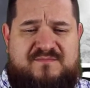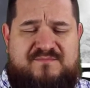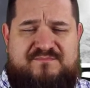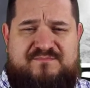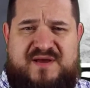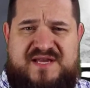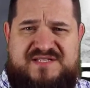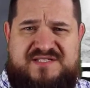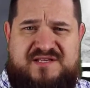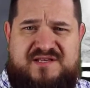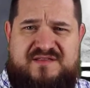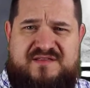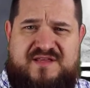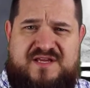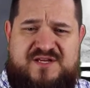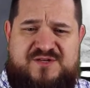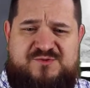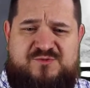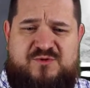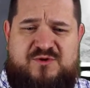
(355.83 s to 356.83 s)
Basically,
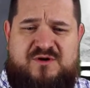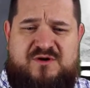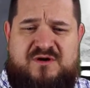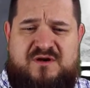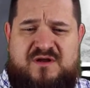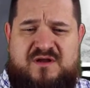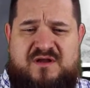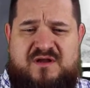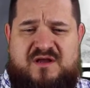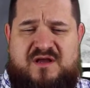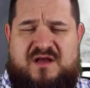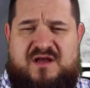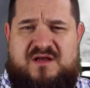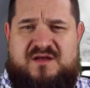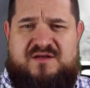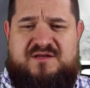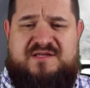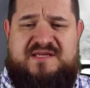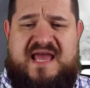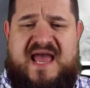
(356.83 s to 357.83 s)
these were
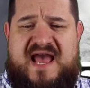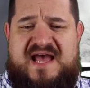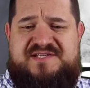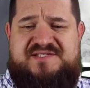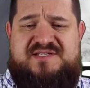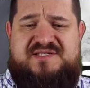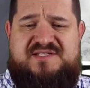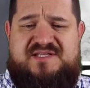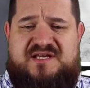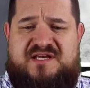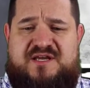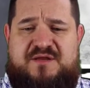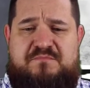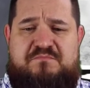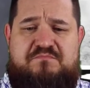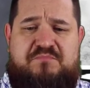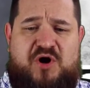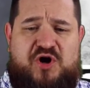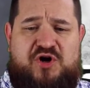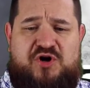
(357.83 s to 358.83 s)
gases that
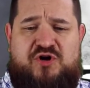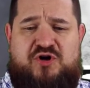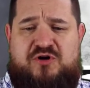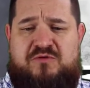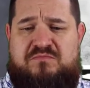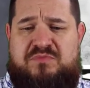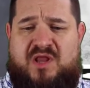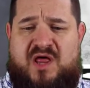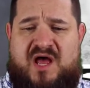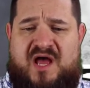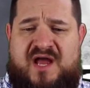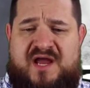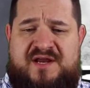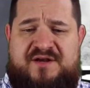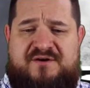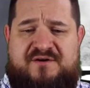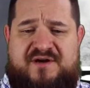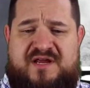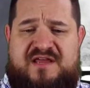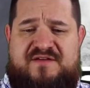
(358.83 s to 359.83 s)
could burn or
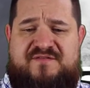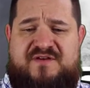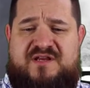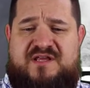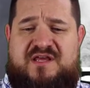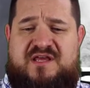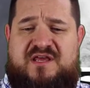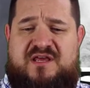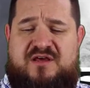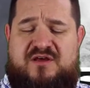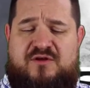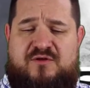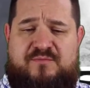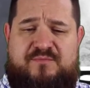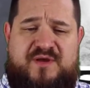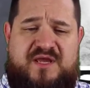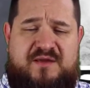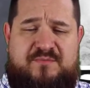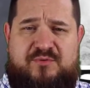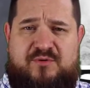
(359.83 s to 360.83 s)
blind or even kill
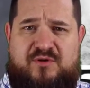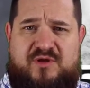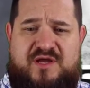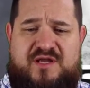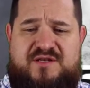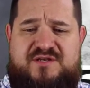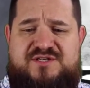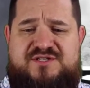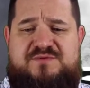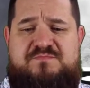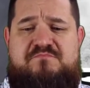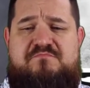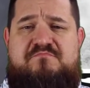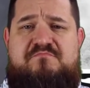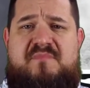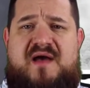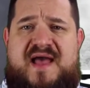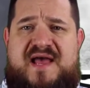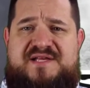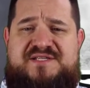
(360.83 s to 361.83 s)
people in just
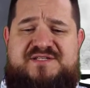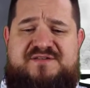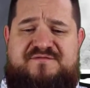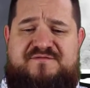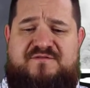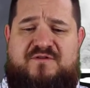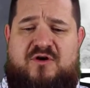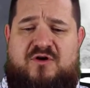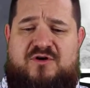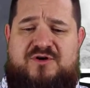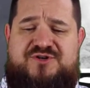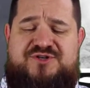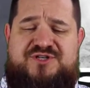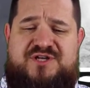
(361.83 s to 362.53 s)
massive large